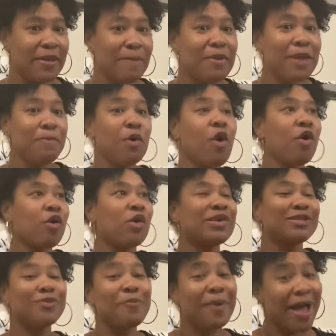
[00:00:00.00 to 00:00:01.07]
People are going
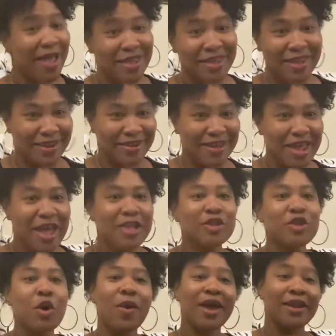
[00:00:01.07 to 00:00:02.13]
to buy it.
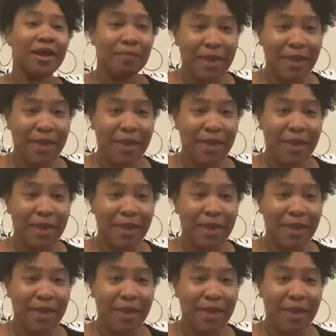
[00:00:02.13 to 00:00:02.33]
So why not